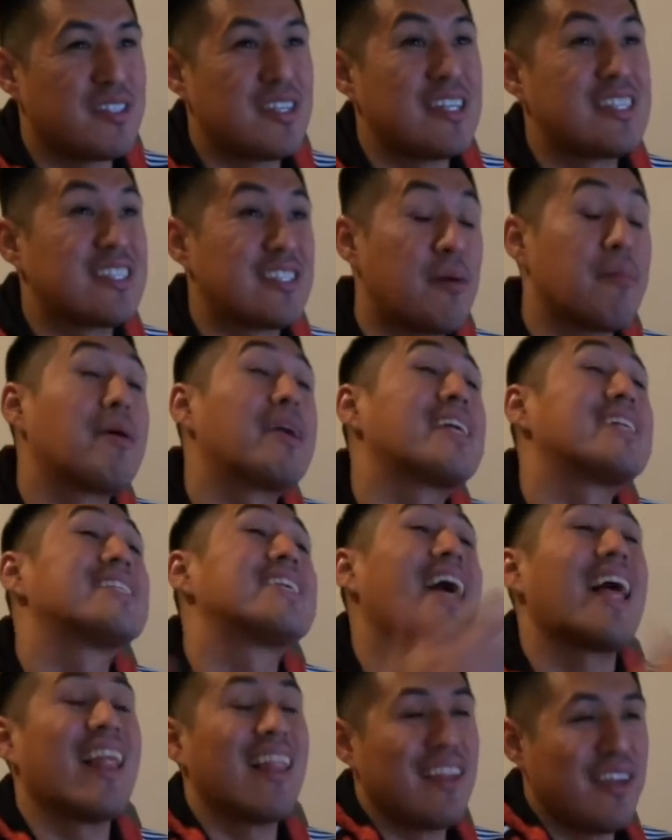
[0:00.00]
It's somebody
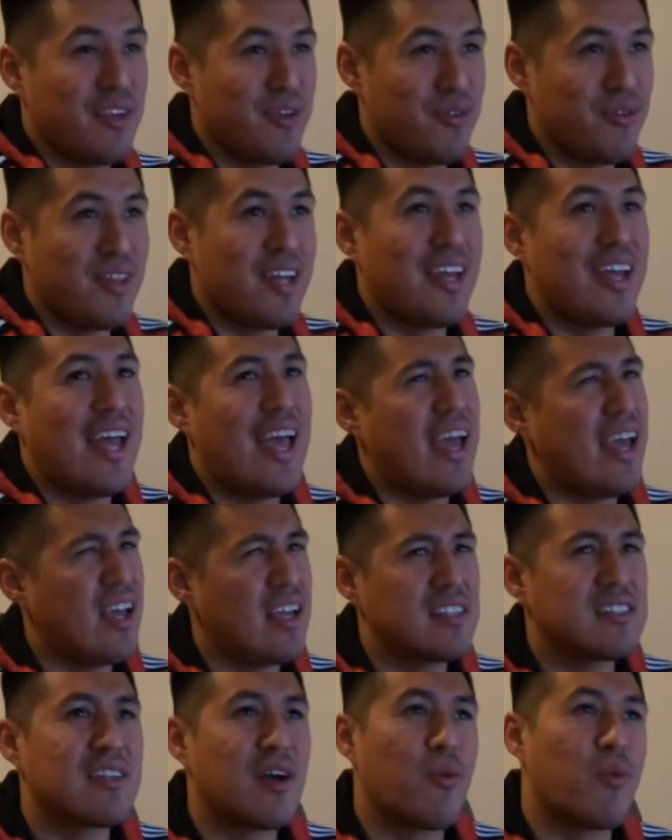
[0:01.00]
telling you that, hey,
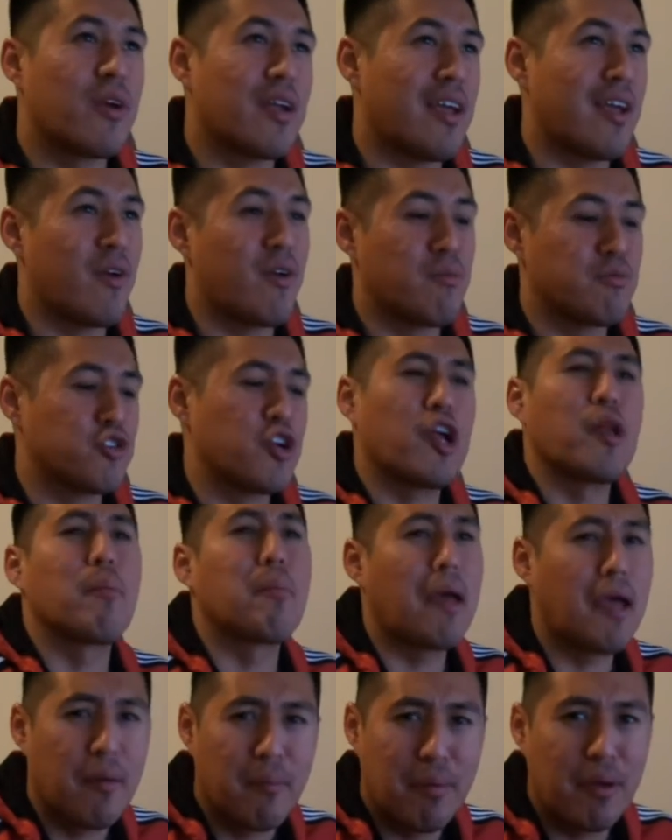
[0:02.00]
it's not working, or I'm trying to
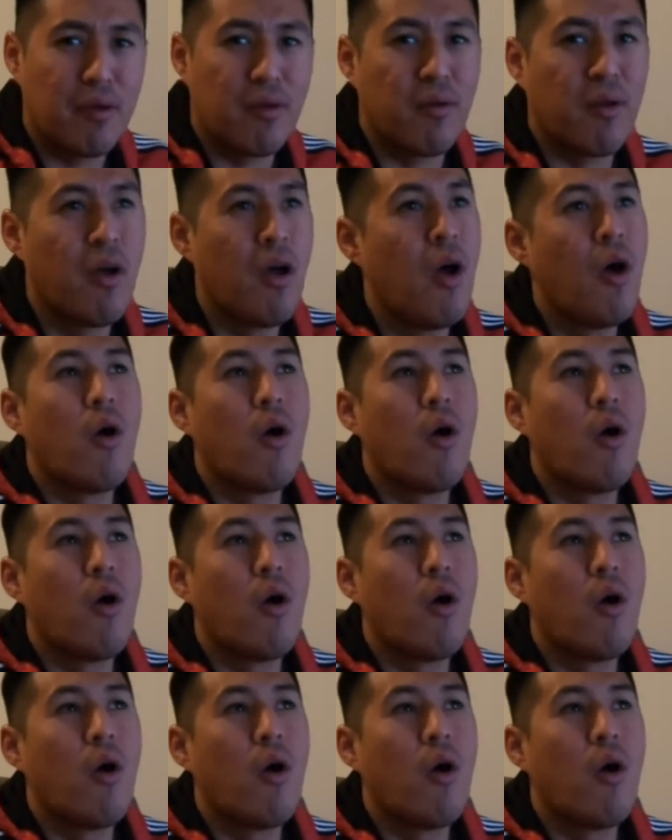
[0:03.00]
pay a bill,